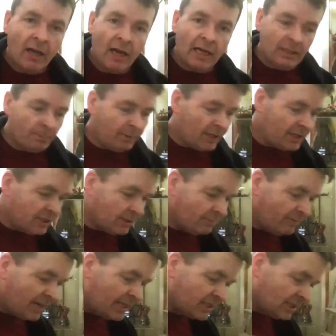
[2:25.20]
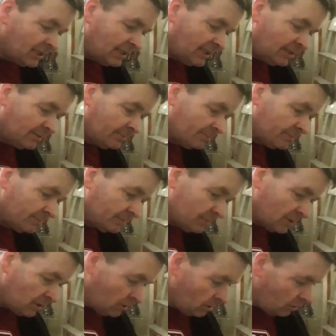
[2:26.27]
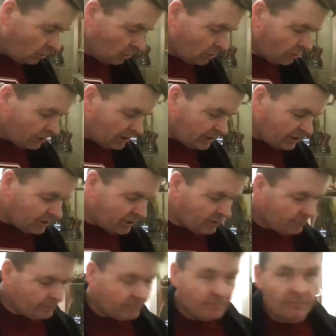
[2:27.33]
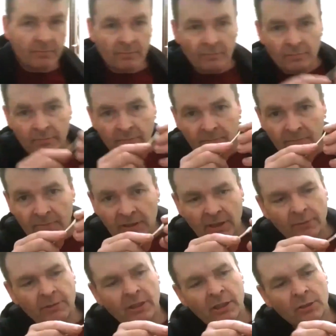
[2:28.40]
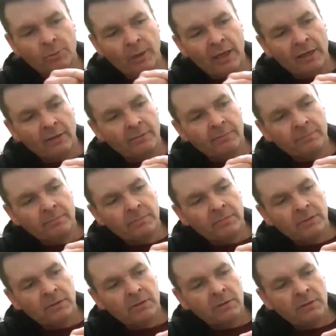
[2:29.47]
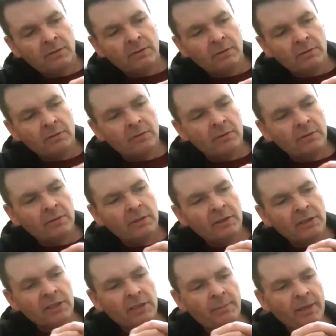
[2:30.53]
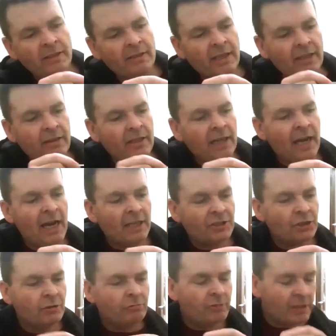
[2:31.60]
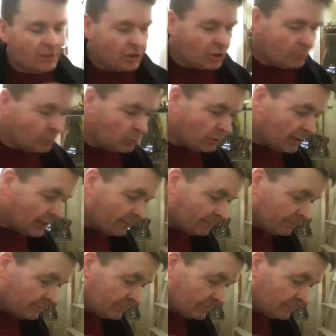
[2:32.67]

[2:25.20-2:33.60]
I'd apply some Vaseline or grease down there as well to make the catch run smoother.